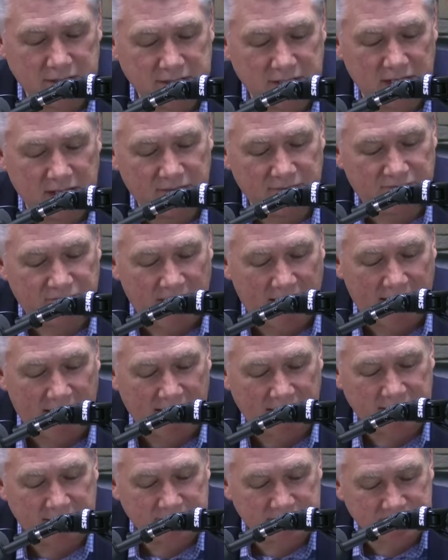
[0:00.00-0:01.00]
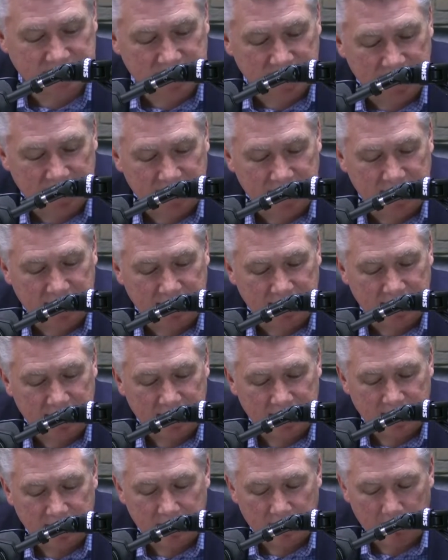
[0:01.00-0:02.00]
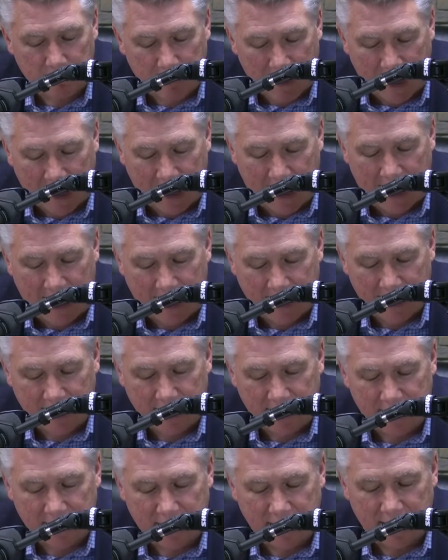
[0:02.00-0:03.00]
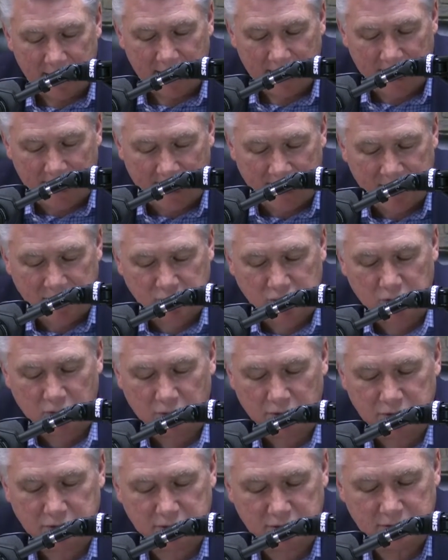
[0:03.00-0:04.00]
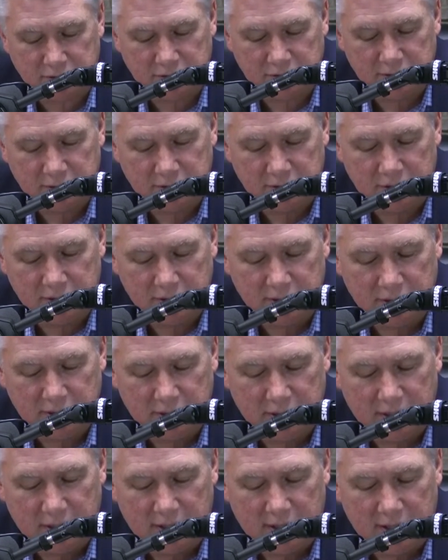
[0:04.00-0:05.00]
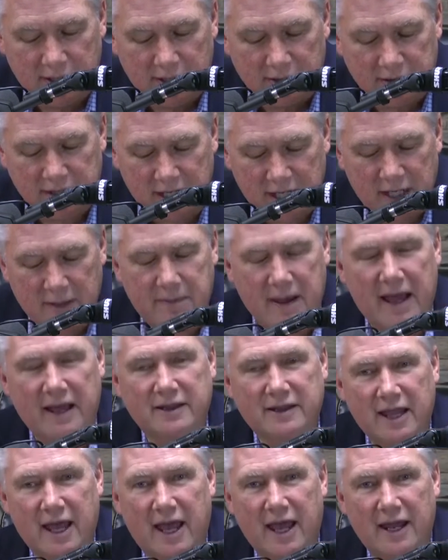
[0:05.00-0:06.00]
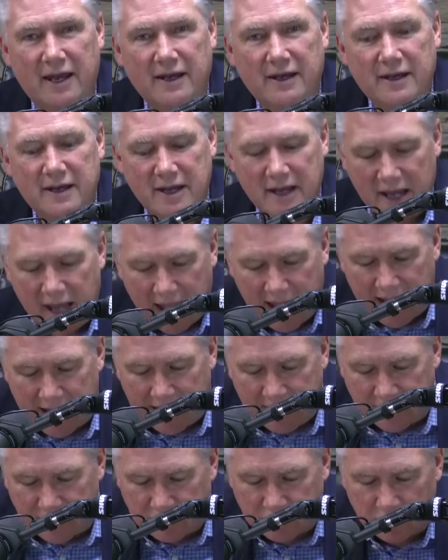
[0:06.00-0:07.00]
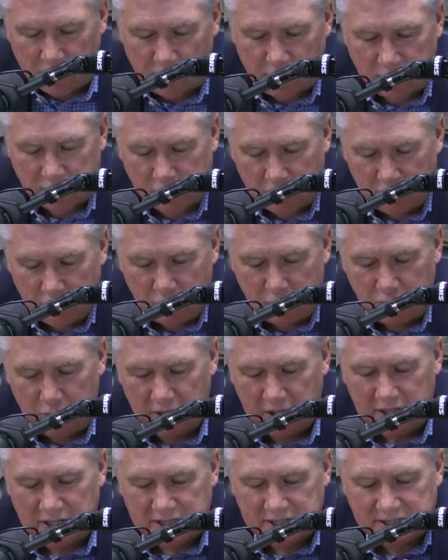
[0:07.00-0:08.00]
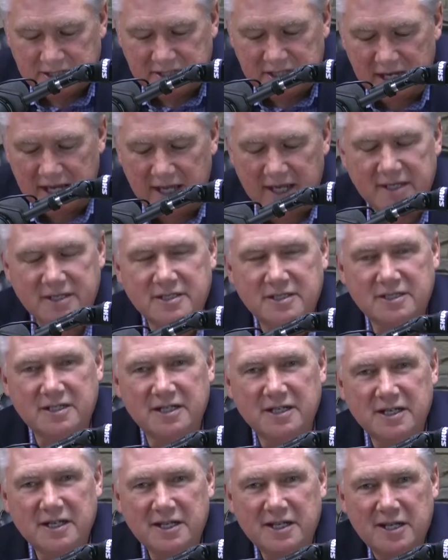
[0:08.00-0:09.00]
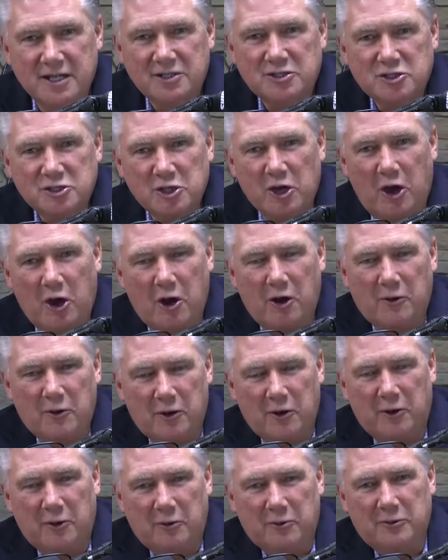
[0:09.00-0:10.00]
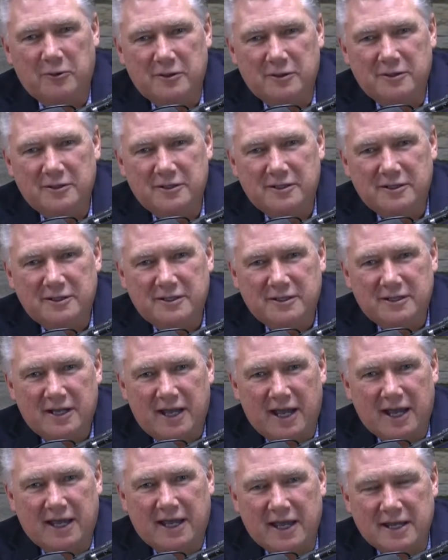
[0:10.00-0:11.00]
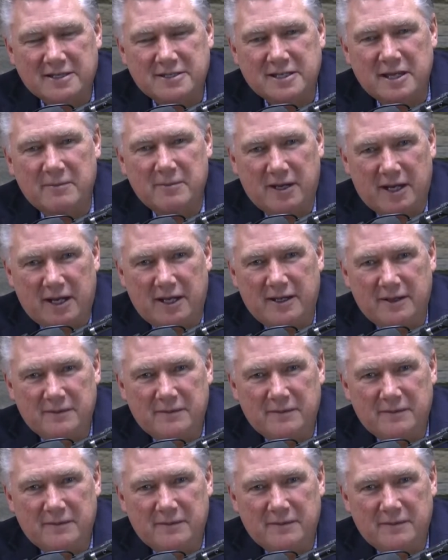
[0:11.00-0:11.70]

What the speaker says: in fact seen by angels. Think about that. Angels who sensed his sorrow at Gethsemane.